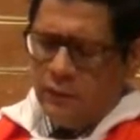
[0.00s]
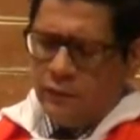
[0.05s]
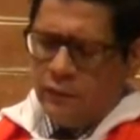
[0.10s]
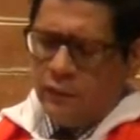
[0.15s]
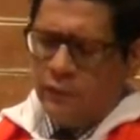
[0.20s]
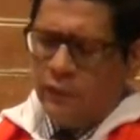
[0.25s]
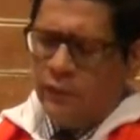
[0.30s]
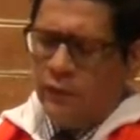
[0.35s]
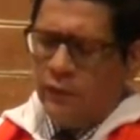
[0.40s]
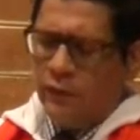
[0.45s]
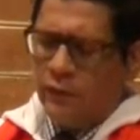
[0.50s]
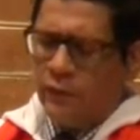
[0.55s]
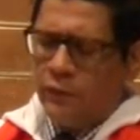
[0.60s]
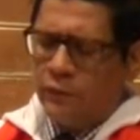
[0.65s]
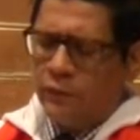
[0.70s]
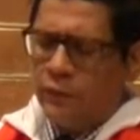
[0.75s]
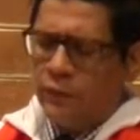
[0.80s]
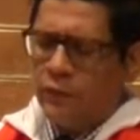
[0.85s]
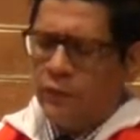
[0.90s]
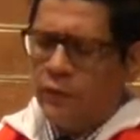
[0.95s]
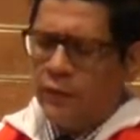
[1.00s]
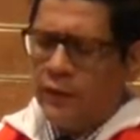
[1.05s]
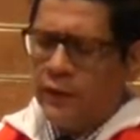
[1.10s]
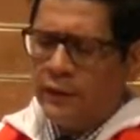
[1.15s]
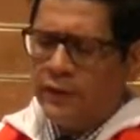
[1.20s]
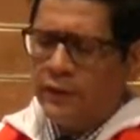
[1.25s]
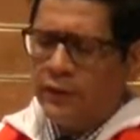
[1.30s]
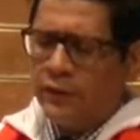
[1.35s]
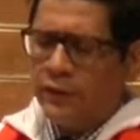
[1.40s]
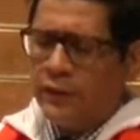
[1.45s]
so that your new
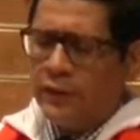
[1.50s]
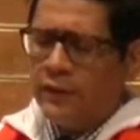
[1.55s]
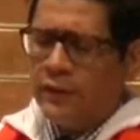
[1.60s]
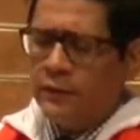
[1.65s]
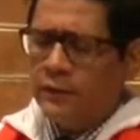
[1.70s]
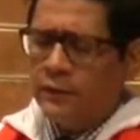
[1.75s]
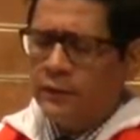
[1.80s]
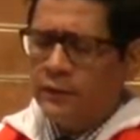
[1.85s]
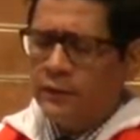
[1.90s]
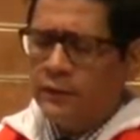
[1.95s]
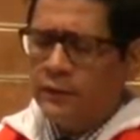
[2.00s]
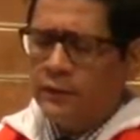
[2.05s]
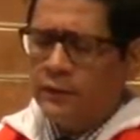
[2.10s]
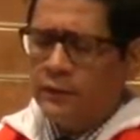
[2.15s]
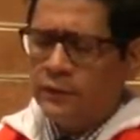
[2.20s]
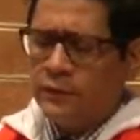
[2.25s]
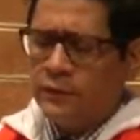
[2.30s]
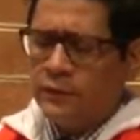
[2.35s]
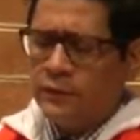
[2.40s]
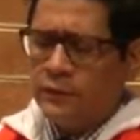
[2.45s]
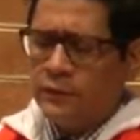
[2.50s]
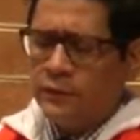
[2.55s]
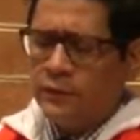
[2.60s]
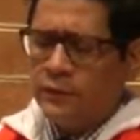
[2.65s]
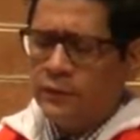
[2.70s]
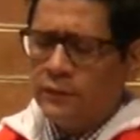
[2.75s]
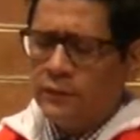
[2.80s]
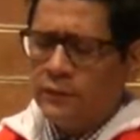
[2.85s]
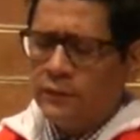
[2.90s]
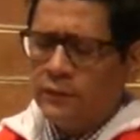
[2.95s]
creation in us
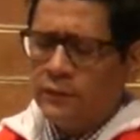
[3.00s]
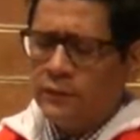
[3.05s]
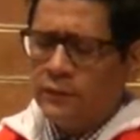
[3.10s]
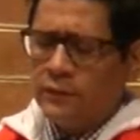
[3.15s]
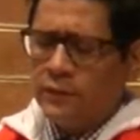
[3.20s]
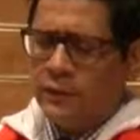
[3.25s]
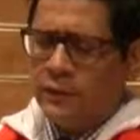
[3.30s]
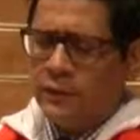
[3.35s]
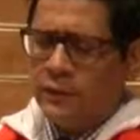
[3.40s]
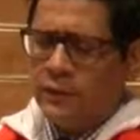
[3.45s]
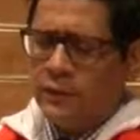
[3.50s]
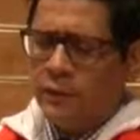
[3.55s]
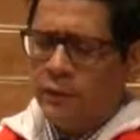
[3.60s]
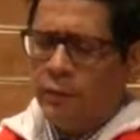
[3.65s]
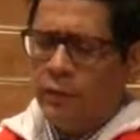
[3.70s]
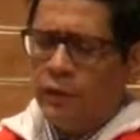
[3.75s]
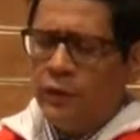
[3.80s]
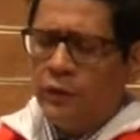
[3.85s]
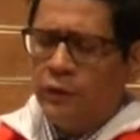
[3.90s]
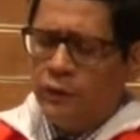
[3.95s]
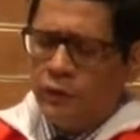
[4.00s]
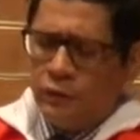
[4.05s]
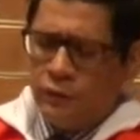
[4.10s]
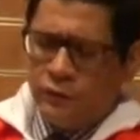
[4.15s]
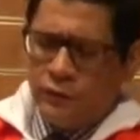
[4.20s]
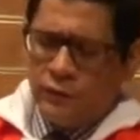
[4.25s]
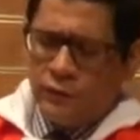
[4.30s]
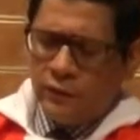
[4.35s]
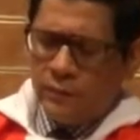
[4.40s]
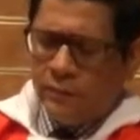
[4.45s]
can bring good
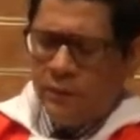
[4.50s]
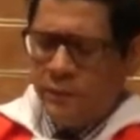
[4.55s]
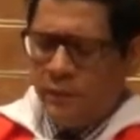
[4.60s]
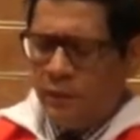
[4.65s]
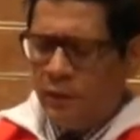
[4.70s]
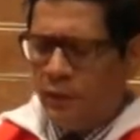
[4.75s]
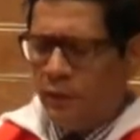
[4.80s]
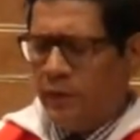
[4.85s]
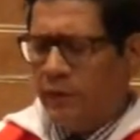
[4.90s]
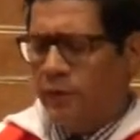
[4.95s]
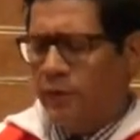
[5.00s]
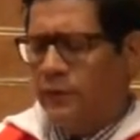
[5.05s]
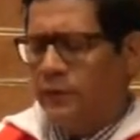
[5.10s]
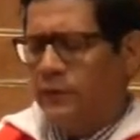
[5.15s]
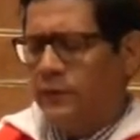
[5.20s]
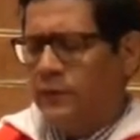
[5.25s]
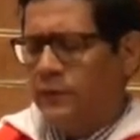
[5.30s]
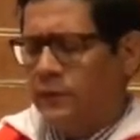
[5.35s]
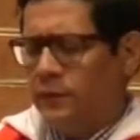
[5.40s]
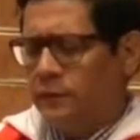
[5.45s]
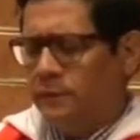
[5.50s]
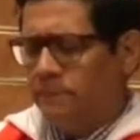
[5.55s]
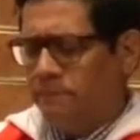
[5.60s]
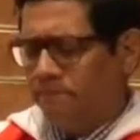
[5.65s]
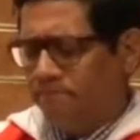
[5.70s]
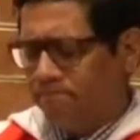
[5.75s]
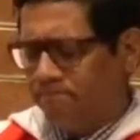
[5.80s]
news to the people around us.